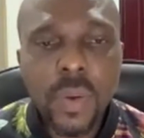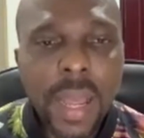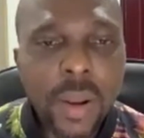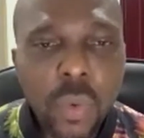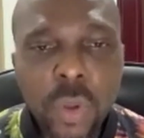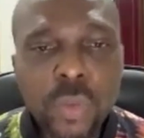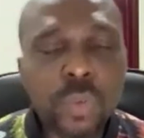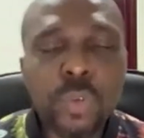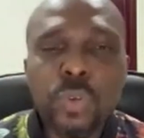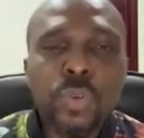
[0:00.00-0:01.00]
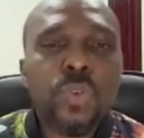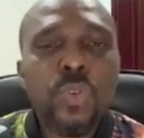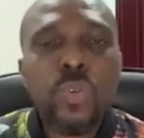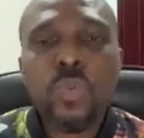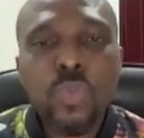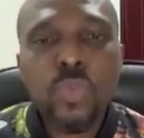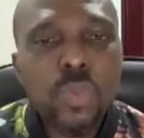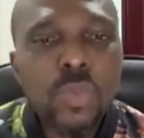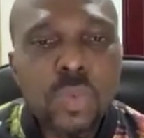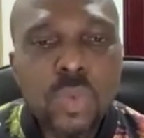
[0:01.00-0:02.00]
I don't want to do
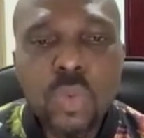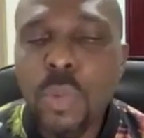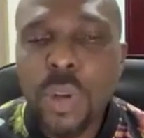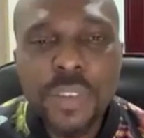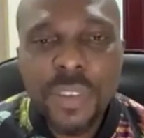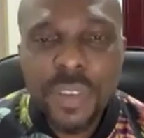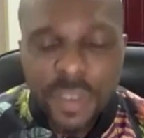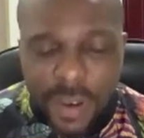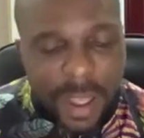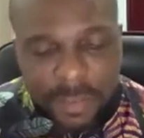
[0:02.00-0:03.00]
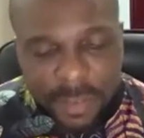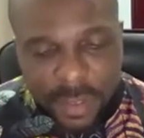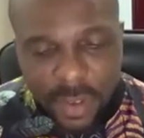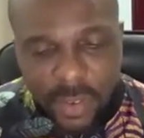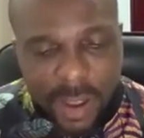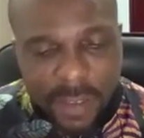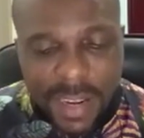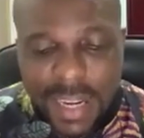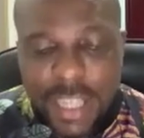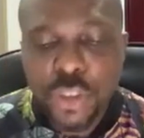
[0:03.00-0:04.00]
too much revs or
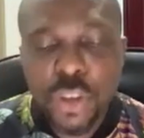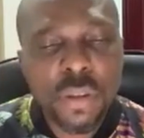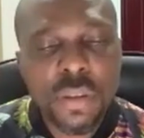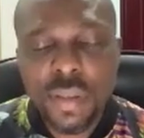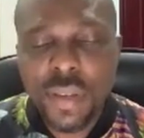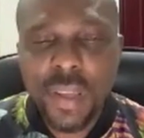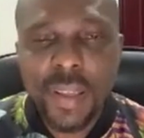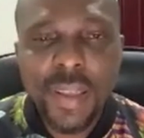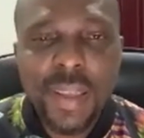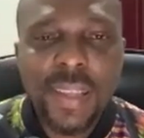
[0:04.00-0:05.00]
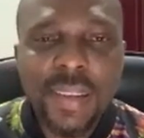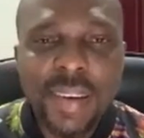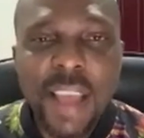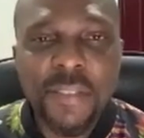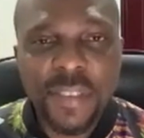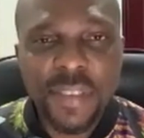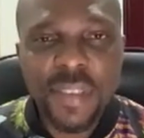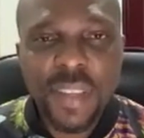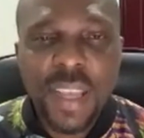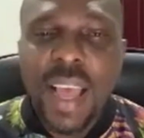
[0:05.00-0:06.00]
revelation today. Revs.
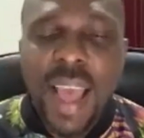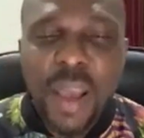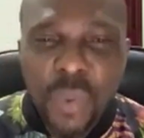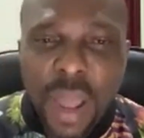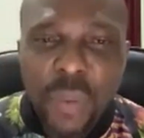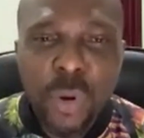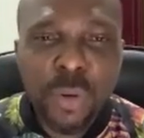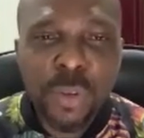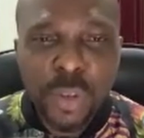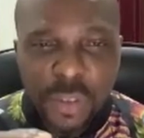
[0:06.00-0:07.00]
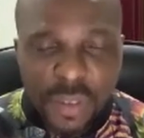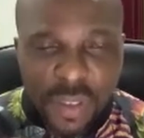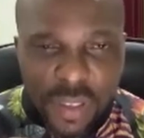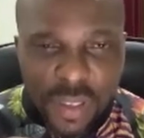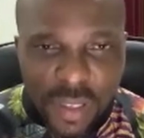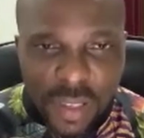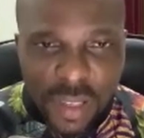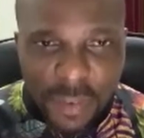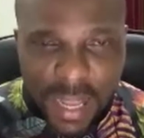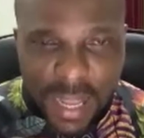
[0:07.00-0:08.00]
I want to just,
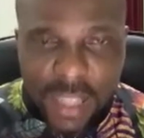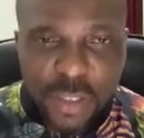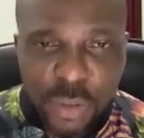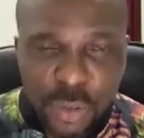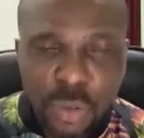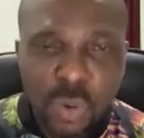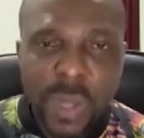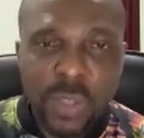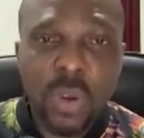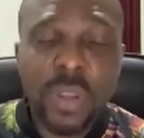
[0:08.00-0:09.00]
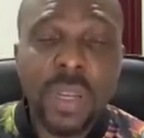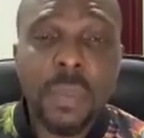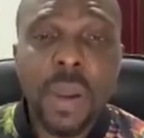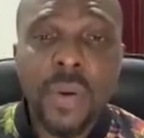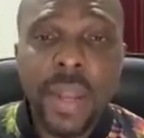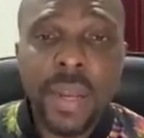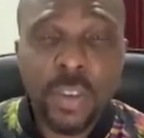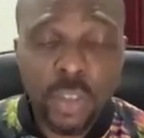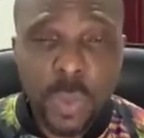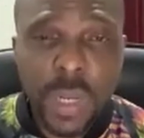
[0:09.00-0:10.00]
if I get you to do what we're talking about right
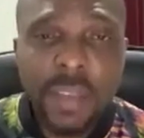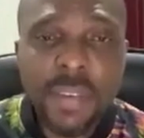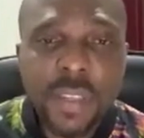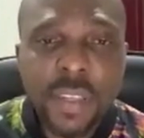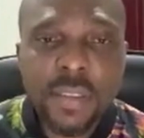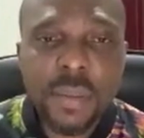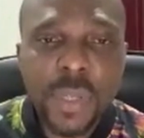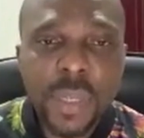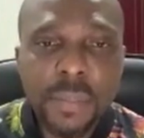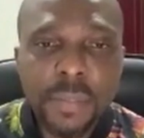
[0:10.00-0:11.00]
now, you will have a testimony.